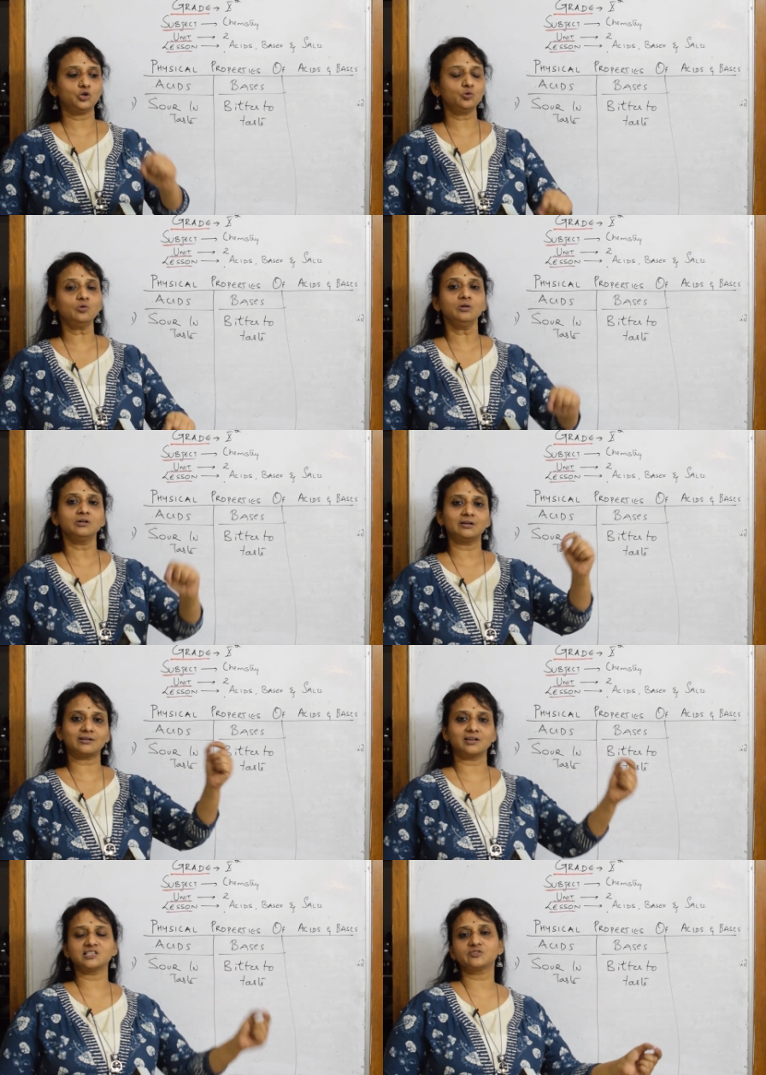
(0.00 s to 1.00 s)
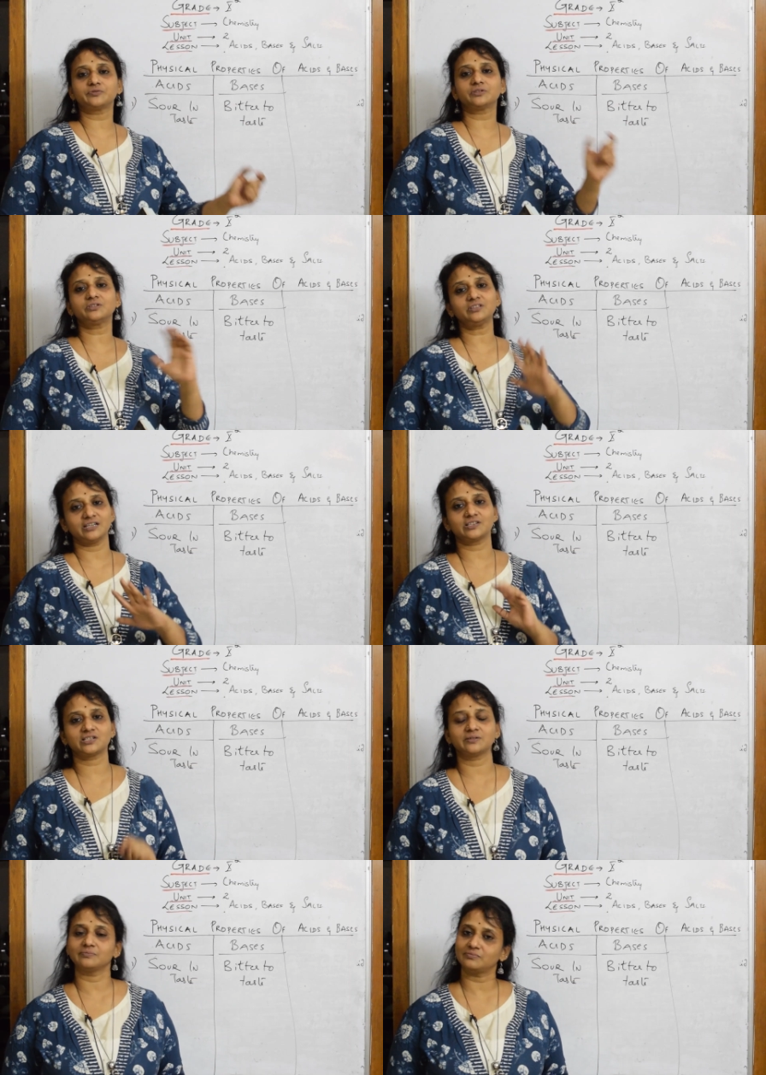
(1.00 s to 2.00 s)
to transfer the
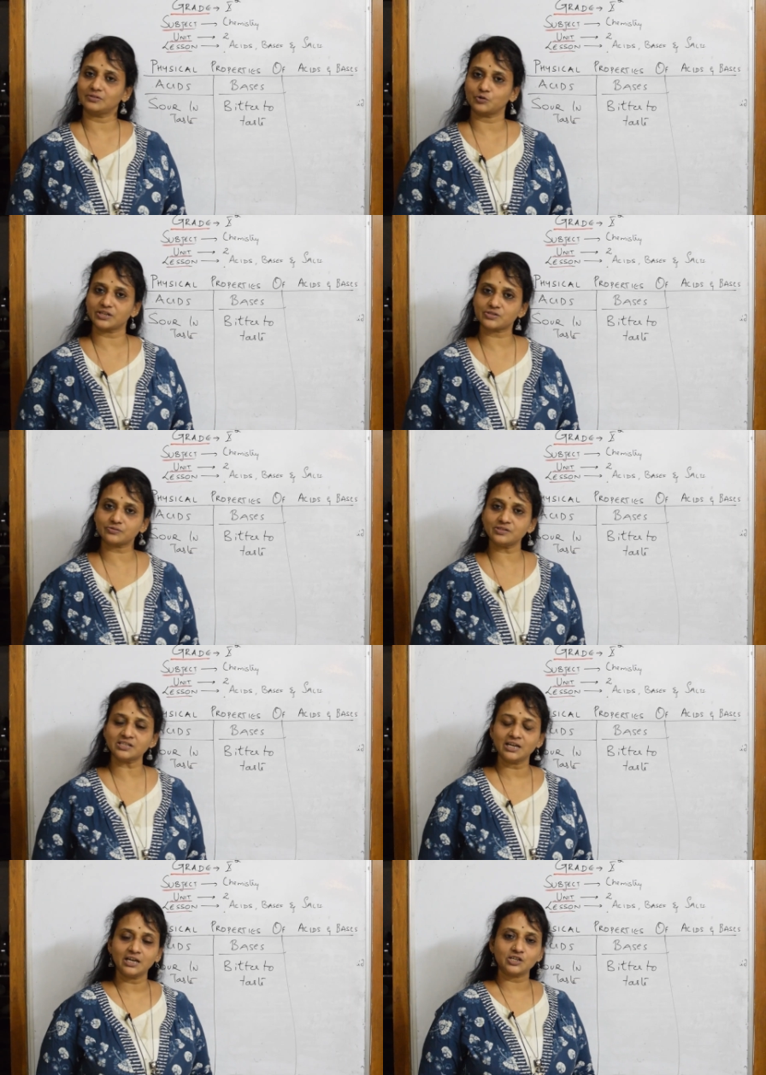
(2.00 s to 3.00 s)
things okay students